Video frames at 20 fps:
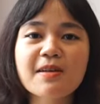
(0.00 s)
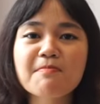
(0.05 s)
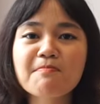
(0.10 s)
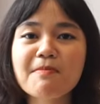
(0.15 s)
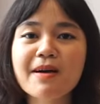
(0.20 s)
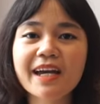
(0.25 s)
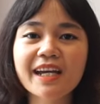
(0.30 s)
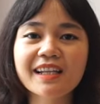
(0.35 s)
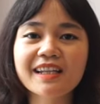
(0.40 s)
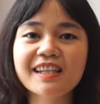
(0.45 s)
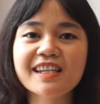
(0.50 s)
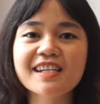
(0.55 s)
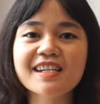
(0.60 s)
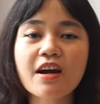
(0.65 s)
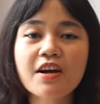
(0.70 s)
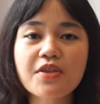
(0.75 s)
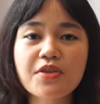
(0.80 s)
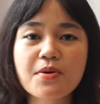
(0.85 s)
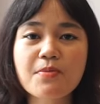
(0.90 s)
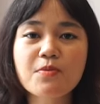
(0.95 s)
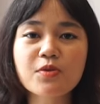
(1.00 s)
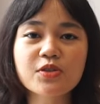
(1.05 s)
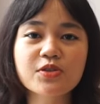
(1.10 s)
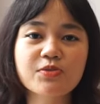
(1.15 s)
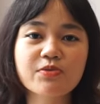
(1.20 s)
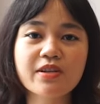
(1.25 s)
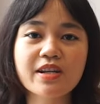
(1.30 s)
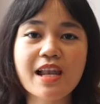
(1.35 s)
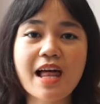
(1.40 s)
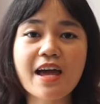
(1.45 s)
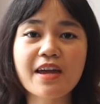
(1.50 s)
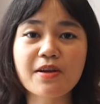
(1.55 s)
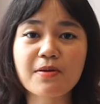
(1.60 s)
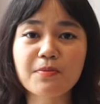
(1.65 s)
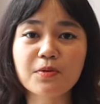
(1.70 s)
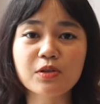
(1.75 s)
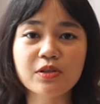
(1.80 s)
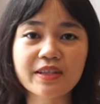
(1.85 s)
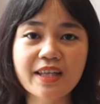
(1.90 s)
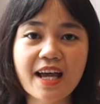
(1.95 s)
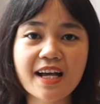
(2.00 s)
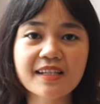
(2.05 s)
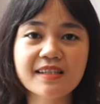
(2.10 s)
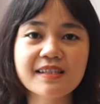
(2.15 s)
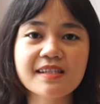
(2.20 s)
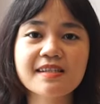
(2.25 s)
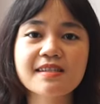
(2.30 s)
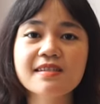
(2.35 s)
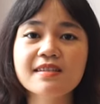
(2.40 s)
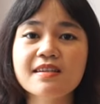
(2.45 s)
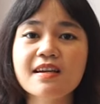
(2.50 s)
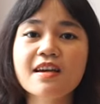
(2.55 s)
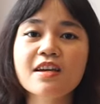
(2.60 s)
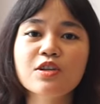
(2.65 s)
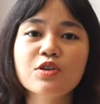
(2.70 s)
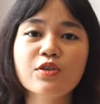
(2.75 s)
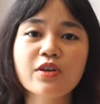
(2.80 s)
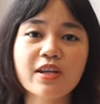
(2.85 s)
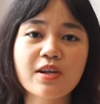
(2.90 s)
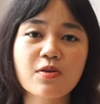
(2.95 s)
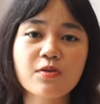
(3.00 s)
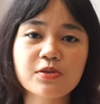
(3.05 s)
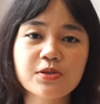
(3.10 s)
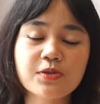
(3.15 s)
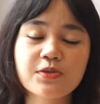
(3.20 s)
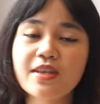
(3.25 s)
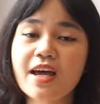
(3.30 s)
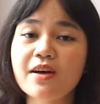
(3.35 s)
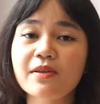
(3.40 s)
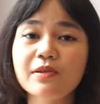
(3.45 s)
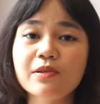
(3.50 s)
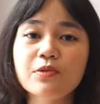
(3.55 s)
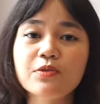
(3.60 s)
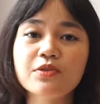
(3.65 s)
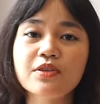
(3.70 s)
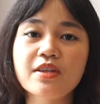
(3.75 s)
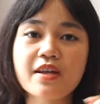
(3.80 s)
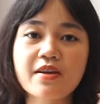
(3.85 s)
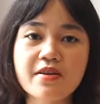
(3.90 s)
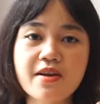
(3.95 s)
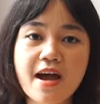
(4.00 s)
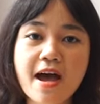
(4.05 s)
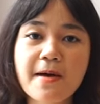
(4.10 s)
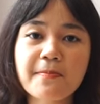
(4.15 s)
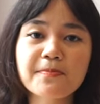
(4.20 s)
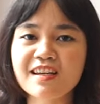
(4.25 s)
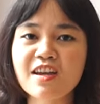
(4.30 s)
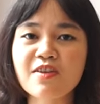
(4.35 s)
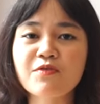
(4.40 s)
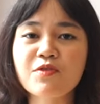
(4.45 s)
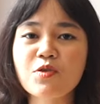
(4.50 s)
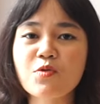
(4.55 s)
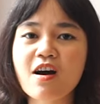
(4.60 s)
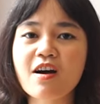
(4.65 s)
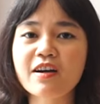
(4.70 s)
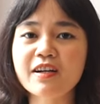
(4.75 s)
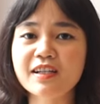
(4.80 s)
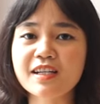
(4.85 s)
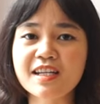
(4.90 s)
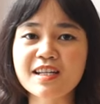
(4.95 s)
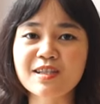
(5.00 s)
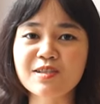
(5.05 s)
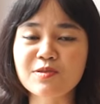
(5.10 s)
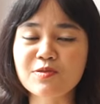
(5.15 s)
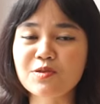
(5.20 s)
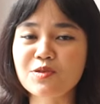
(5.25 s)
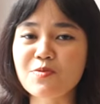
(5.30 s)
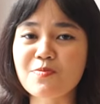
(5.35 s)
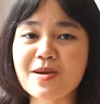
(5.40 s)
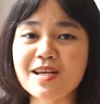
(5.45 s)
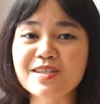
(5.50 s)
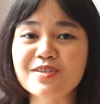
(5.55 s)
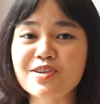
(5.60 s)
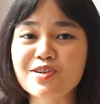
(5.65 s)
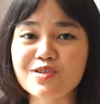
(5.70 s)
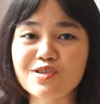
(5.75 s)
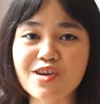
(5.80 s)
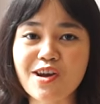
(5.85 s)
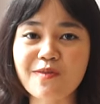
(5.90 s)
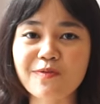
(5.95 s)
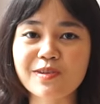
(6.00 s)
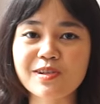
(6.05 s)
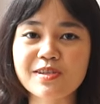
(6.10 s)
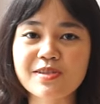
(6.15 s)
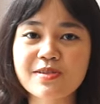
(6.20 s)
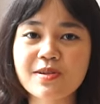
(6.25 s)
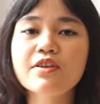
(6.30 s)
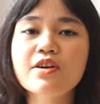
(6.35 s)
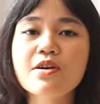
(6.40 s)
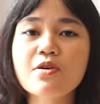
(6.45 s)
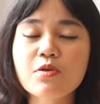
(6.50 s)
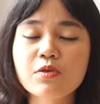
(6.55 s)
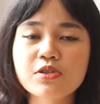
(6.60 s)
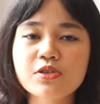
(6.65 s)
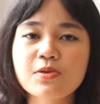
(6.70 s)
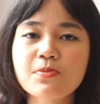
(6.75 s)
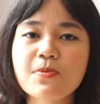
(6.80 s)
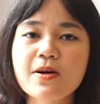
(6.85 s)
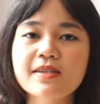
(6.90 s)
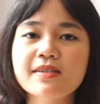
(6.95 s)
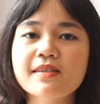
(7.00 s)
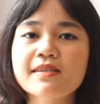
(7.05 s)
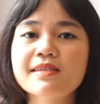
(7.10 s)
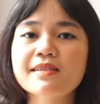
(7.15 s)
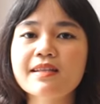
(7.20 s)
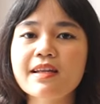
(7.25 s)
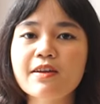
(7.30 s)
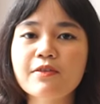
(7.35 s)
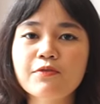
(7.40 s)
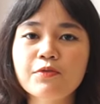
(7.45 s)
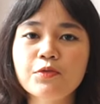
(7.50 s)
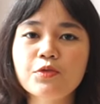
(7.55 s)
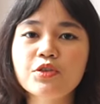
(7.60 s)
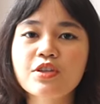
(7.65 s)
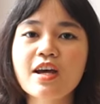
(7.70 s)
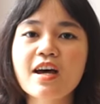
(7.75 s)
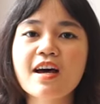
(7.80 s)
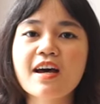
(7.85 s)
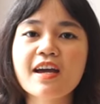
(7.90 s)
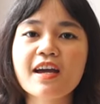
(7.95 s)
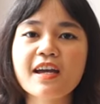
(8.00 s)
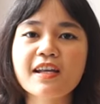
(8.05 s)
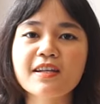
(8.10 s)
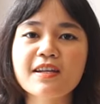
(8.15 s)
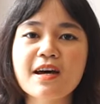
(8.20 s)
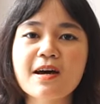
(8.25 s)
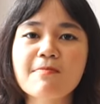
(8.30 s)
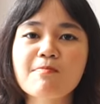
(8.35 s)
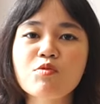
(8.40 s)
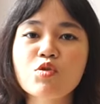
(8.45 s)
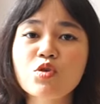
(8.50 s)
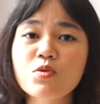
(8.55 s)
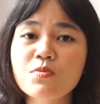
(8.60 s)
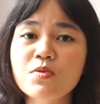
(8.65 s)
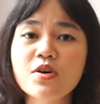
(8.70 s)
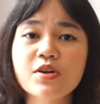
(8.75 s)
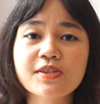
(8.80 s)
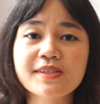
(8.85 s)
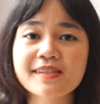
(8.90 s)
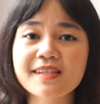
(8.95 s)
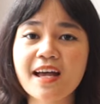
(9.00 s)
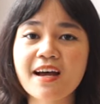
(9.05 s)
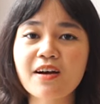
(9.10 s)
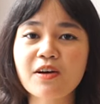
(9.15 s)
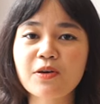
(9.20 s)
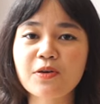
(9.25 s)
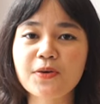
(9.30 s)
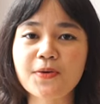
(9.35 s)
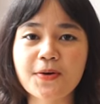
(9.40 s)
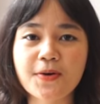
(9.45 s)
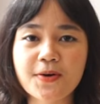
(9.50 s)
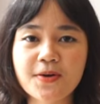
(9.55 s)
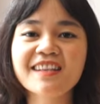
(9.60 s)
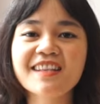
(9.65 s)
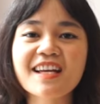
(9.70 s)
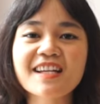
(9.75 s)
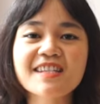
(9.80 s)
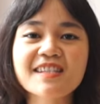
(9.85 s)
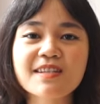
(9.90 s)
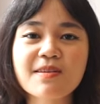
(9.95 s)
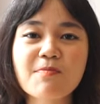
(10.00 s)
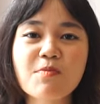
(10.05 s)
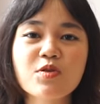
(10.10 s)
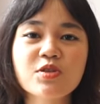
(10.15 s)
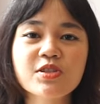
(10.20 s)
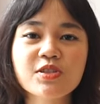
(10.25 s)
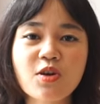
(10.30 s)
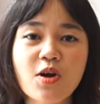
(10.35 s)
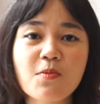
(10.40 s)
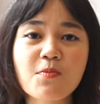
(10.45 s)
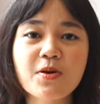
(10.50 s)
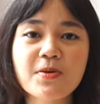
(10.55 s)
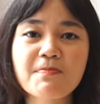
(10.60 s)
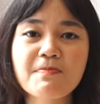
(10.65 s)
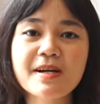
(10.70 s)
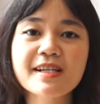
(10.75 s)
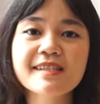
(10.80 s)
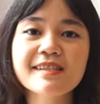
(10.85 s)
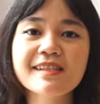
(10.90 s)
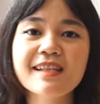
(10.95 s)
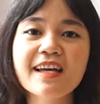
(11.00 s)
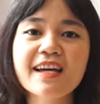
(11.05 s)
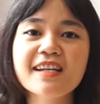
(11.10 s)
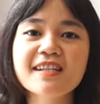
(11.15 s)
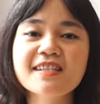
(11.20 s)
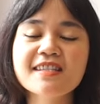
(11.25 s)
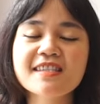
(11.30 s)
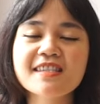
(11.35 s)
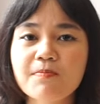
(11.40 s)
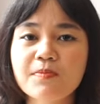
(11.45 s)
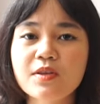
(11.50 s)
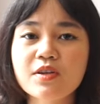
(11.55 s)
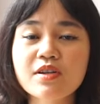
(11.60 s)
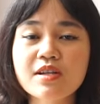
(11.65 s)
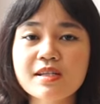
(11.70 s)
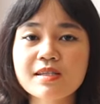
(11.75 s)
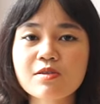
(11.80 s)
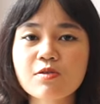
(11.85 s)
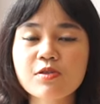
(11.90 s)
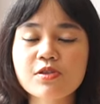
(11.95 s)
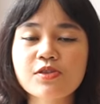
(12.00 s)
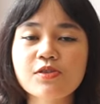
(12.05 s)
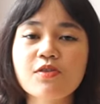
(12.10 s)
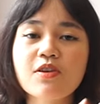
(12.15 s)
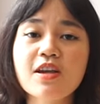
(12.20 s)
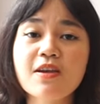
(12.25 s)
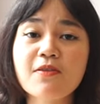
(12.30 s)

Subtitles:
and Mylin are the most reliable taxis. You can also download their apps if you are into domestic travels. There are also buses like Futa and Kung Ho Sangko. That's the most common bus lines. There is also